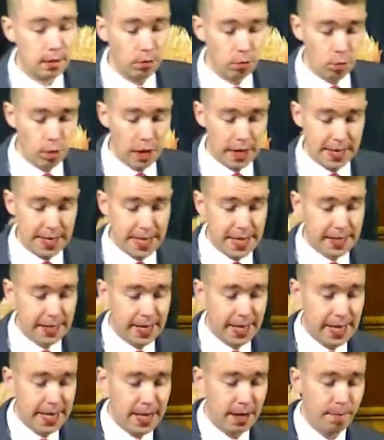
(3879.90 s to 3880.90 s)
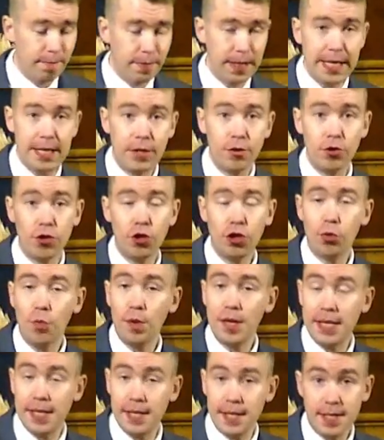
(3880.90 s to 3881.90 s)
When he came, he knew that
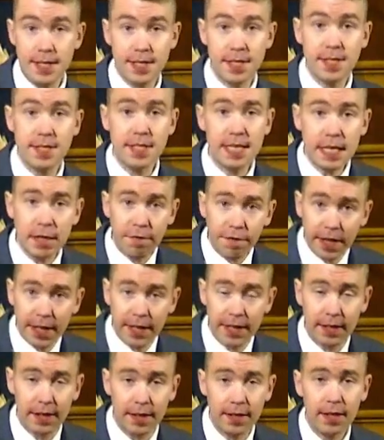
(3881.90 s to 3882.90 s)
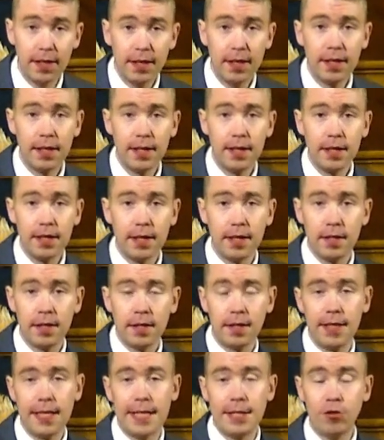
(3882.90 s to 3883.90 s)
we needed saving.
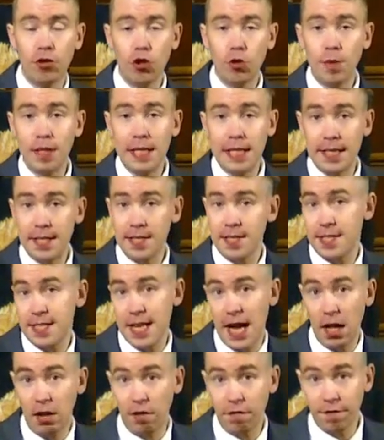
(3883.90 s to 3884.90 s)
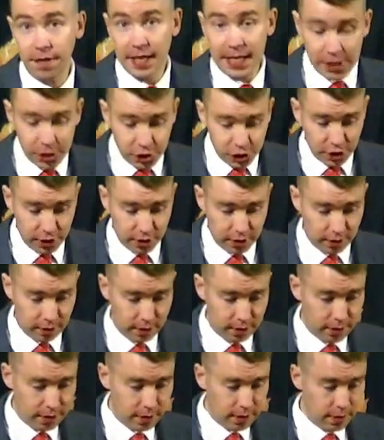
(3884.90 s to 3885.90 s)
He knew we needed
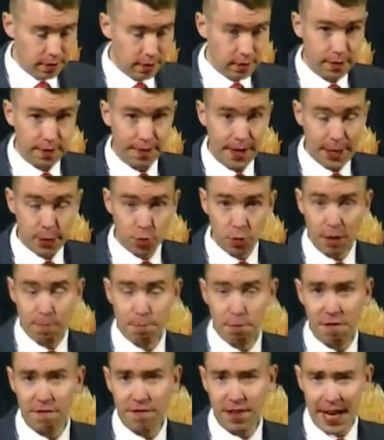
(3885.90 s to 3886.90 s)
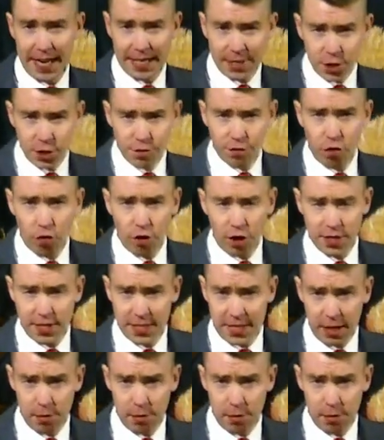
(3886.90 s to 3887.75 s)
salvation. That's what he provides for us in